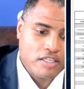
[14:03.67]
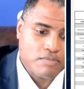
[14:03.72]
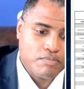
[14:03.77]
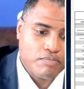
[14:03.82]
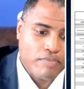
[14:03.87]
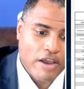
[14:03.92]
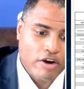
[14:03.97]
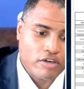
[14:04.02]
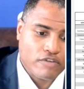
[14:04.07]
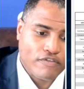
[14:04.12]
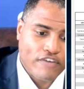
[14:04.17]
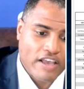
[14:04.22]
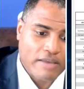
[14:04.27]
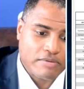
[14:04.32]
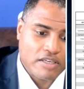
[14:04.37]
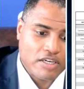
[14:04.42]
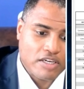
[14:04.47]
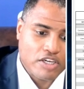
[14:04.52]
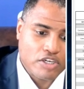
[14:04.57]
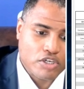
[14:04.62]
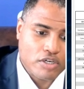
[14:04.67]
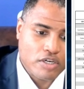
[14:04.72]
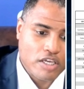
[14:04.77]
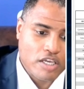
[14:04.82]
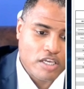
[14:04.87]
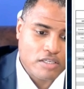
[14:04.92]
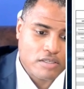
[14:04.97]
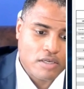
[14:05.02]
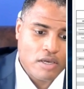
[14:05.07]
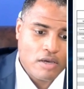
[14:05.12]
bearish VAMs condition
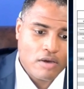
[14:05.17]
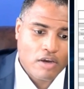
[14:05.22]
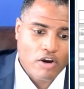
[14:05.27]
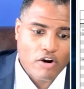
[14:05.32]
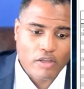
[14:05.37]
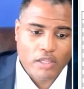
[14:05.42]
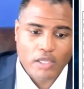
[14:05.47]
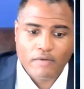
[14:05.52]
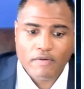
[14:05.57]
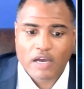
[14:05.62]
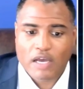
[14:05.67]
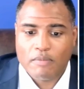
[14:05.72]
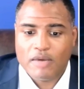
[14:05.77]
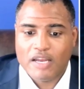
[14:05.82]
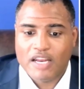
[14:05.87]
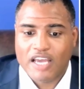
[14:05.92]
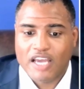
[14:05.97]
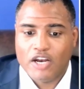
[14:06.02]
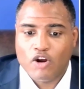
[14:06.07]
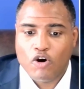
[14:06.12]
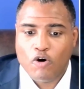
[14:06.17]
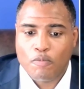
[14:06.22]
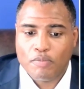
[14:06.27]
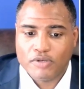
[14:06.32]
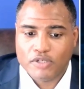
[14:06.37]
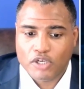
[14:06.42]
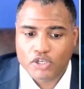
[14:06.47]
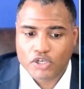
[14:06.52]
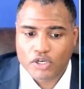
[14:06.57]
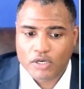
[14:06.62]
is currently recommending a no
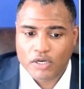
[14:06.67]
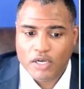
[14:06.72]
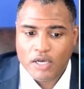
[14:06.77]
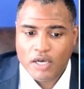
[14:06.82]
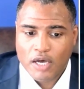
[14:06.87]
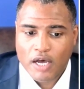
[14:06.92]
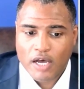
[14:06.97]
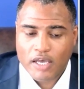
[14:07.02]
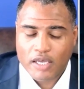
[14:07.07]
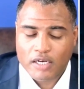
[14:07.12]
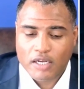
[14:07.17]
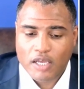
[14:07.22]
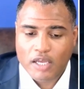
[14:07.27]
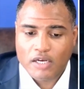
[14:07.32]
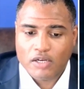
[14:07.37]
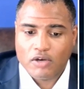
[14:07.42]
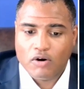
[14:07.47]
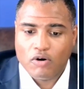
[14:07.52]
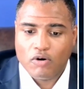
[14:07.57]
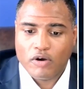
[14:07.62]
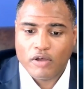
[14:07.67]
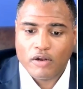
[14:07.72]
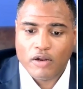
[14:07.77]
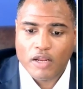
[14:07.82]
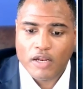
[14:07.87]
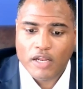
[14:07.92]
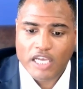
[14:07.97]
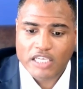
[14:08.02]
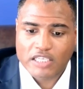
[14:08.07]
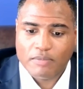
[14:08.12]
position in gold
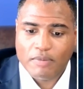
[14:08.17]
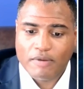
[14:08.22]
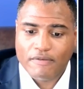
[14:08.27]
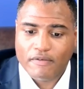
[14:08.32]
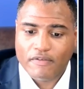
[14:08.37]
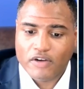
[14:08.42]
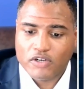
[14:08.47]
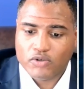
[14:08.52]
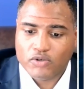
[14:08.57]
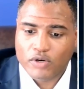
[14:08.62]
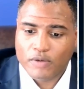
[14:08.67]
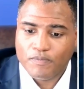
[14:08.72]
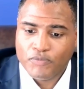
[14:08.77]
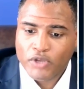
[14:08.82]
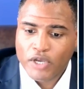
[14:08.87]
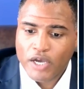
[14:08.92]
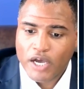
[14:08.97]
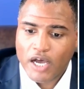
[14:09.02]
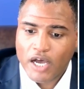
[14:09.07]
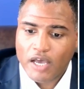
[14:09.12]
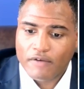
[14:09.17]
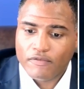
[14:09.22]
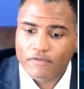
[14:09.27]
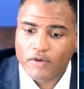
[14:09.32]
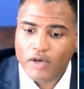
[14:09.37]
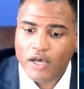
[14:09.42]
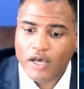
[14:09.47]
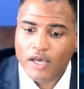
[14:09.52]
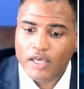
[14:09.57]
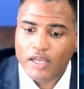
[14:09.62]
in the S&P 500.
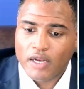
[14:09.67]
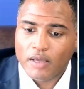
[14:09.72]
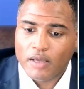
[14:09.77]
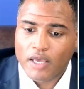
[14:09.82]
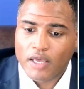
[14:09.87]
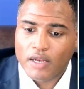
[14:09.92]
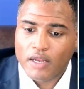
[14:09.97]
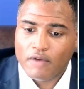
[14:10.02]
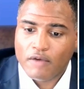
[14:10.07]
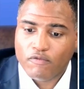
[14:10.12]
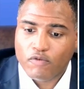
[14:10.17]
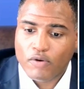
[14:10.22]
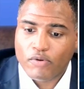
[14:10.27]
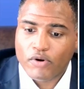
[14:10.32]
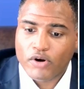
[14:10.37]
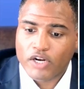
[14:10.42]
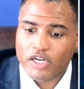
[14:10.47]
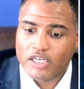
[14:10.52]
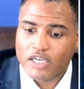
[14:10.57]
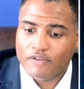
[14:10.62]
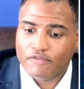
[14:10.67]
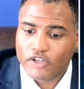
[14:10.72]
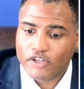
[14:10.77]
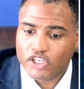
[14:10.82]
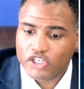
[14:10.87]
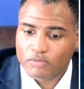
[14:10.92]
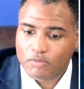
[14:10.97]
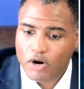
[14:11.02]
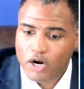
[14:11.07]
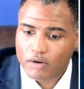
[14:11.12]
If we were in a
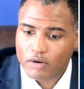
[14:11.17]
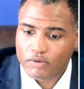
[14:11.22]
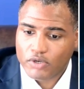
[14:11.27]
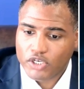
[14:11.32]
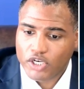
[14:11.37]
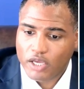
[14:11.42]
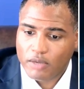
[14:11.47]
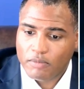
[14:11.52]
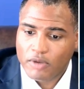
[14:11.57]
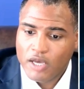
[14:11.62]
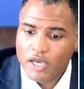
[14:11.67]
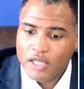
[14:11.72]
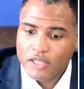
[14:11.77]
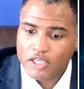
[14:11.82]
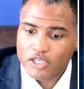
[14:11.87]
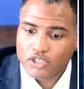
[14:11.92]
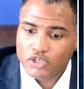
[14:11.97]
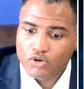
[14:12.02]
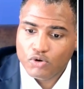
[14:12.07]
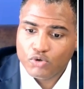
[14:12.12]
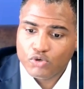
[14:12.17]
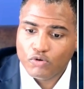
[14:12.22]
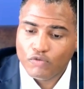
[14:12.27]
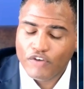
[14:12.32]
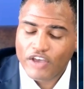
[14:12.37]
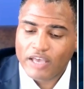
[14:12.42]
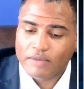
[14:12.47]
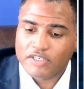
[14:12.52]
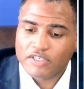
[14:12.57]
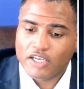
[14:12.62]
deflation market regime, this neutral
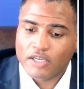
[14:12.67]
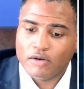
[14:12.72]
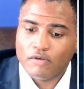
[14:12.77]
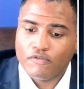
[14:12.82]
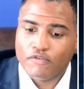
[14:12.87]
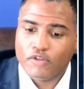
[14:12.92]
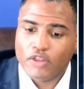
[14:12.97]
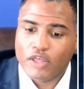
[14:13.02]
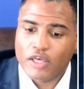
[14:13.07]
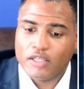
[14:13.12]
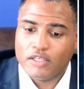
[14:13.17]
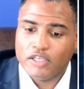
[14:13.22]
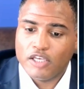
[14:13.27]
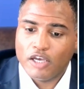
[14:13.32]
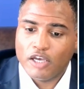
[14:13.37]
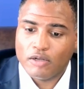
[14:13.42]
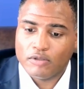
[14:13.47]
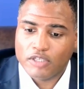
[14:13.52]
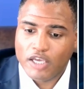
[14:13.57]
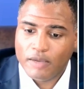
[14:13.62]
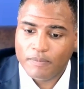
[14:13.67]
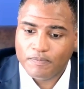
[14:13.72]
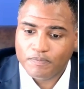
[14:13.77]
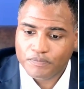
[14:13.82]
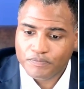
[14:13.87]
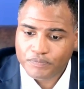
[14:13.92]
VAMs signal for the TLT